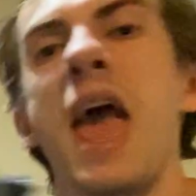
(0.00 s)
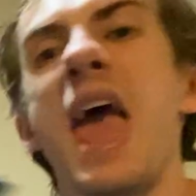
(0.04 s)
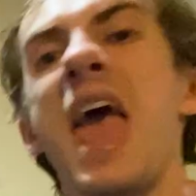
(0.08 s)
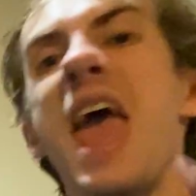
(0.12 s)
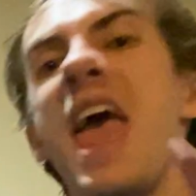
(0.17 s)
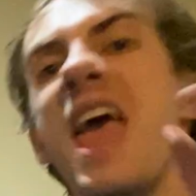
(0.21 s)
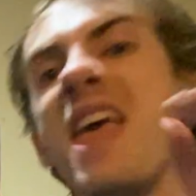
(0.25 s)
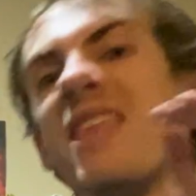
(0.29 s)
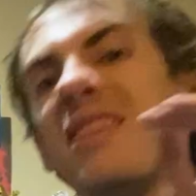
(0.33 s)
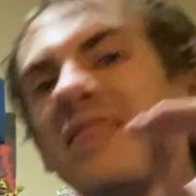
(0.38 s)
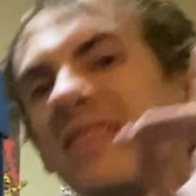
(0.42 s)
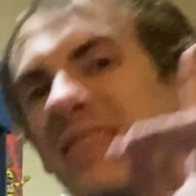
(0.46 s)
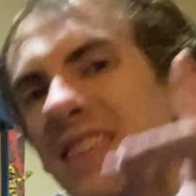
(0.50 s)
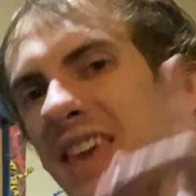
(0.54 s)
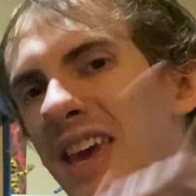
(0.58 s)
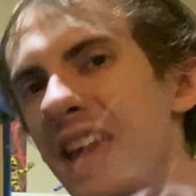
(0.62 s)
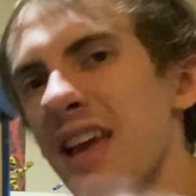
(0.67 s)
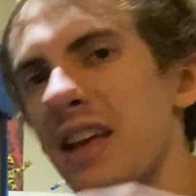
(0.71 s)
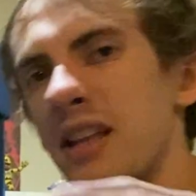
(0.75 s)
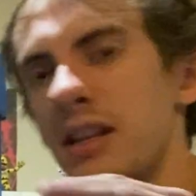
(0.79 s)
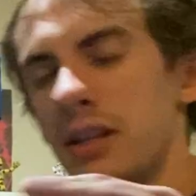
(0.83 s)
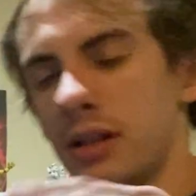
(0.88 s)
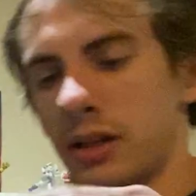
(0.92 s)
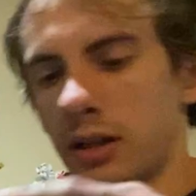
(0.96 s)
and
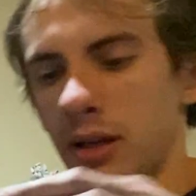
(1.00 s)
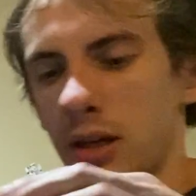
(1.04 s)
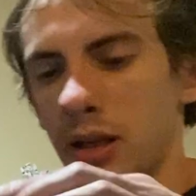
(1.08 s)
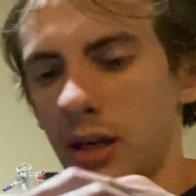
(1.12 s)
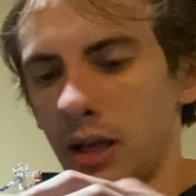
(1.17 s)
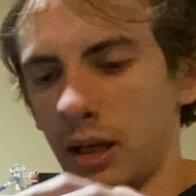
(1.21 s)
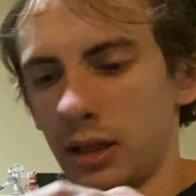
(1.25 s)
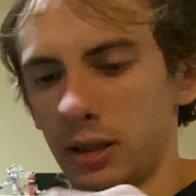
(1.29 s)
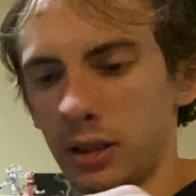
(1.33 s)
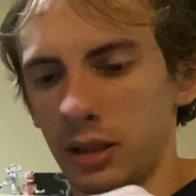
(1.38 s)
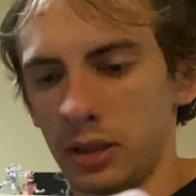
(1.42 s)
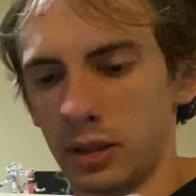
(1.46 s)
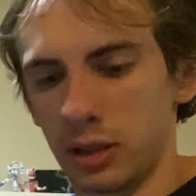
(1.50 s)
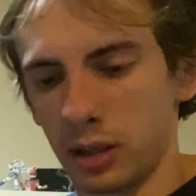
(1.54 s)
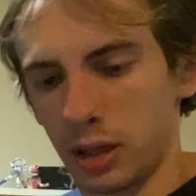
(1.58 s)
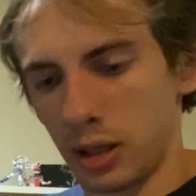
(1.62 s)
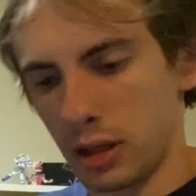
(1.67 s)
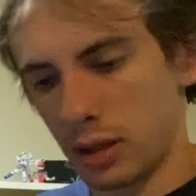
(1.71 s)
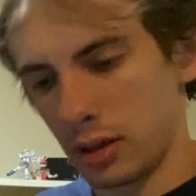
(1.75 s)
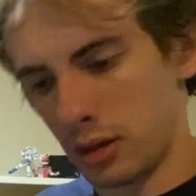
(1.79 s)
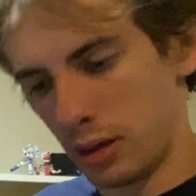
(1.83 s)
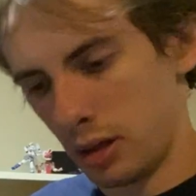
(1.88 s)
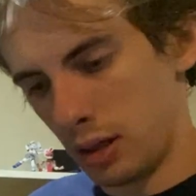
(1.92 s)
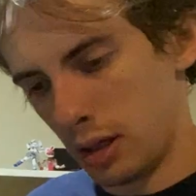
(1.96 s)
then you connect it
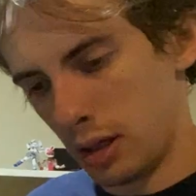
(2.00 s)
together.